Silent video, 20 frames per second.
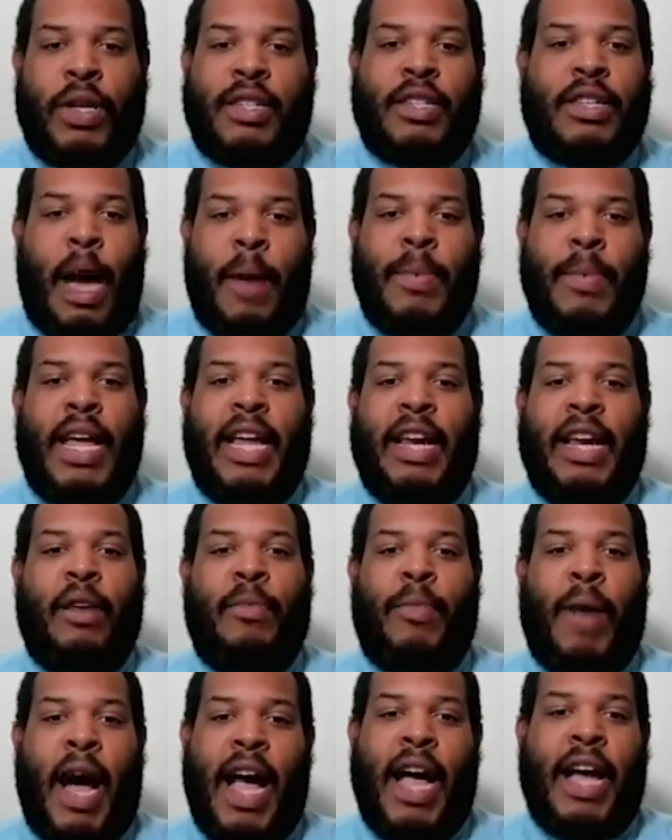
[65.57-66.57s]
It's
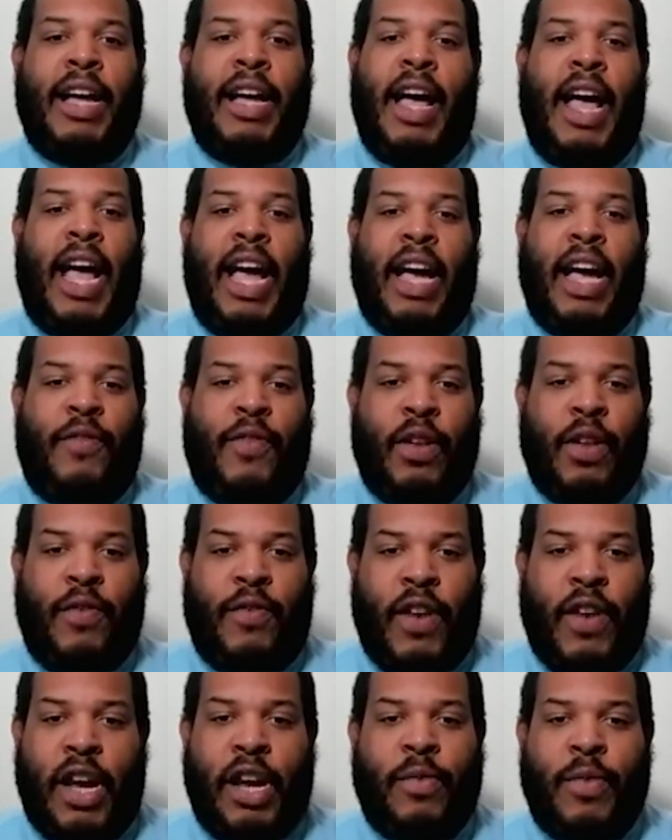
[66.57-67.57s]
dominated by a handful of
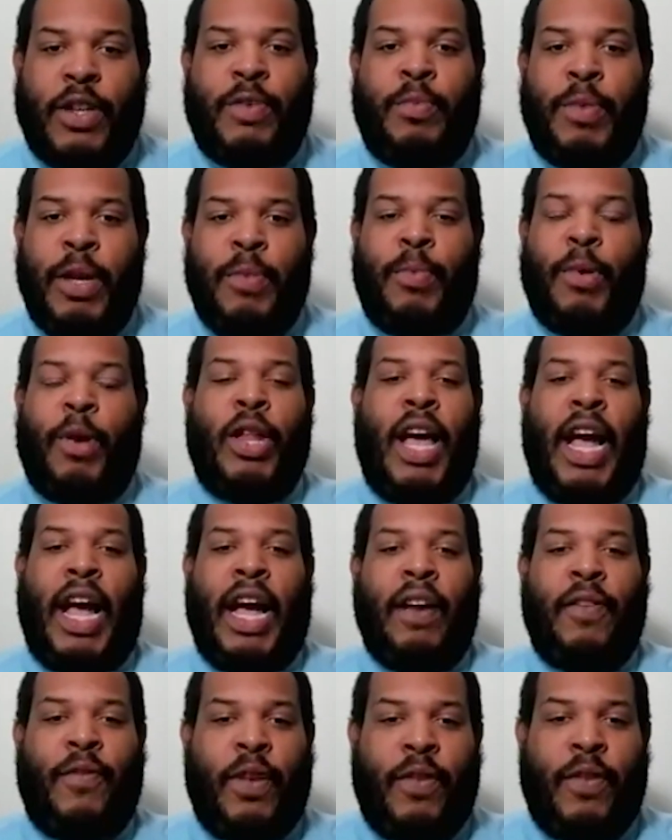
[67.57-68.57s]
very rich people, a
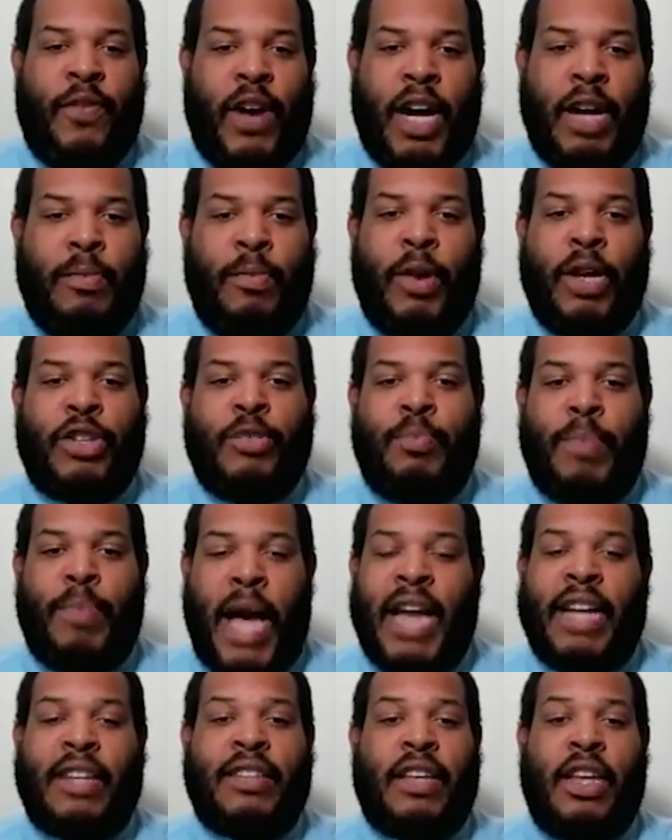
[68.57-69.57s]
handful of very rich
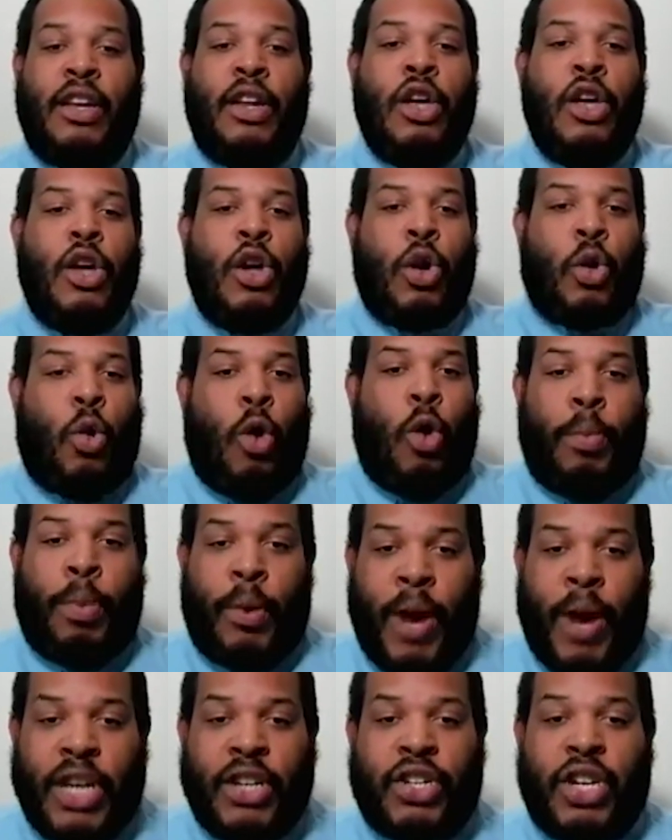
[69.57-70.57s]
banks and
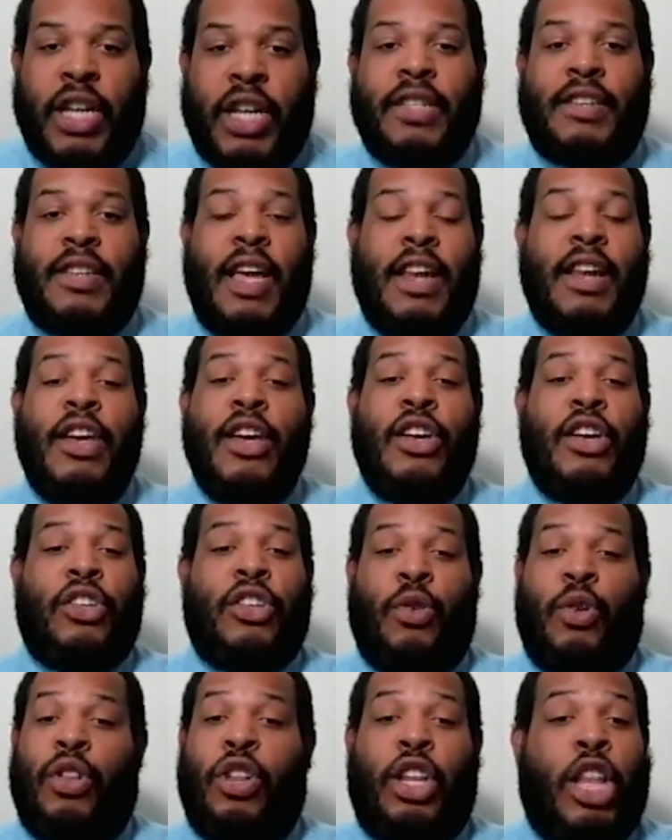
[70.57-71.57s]
corporations, and
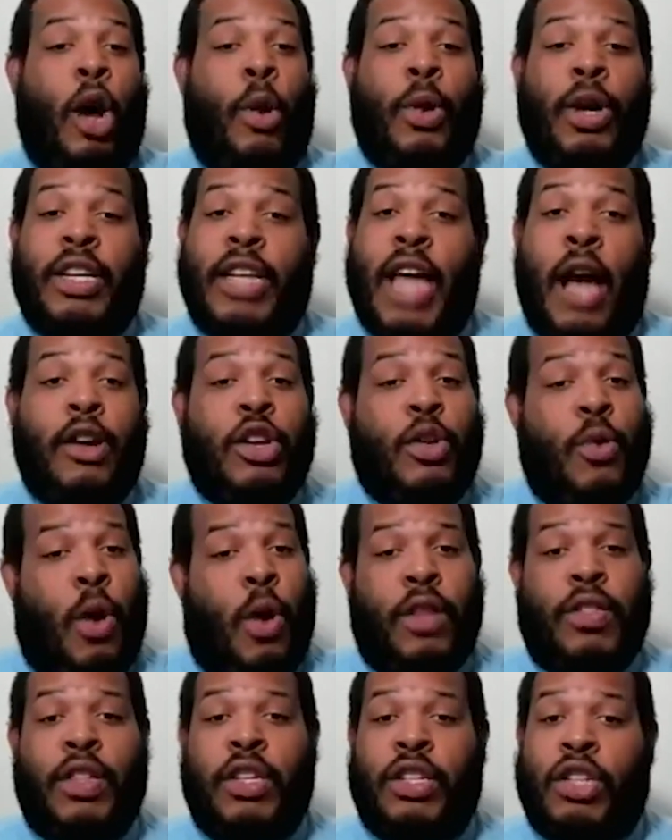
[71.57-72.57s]
sort of the lower down you
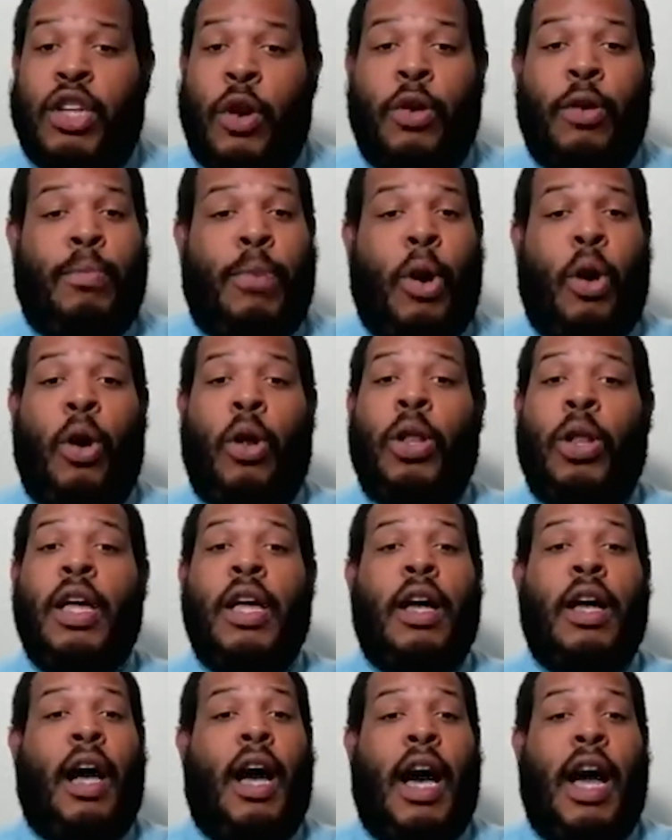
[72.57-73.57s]
are on the totem pole,
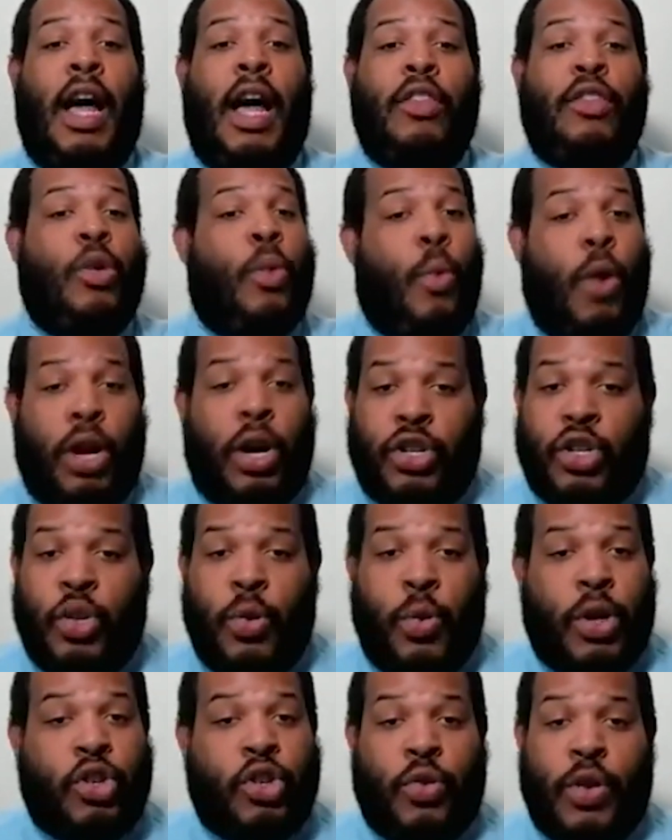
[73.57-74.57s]
the worse
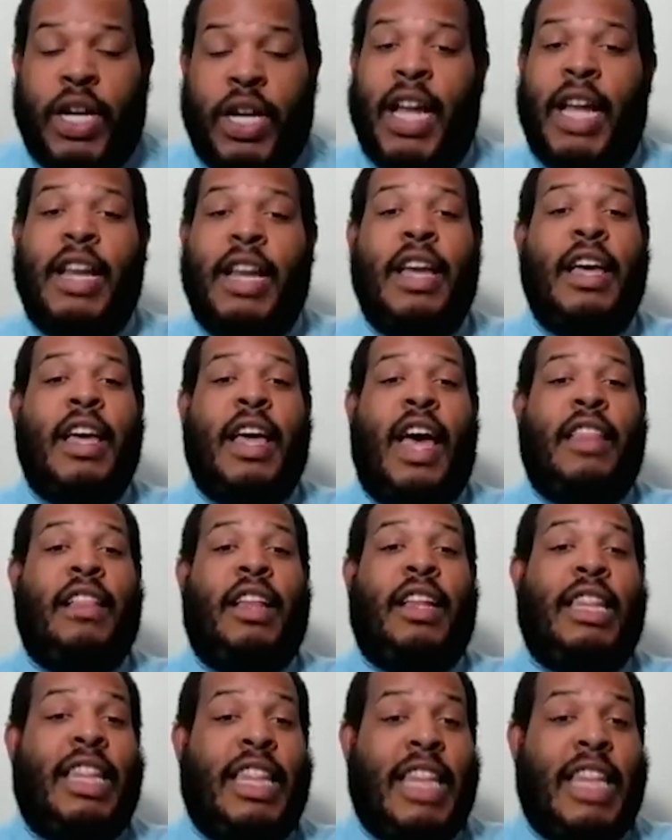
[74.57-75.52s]
you are treated, and the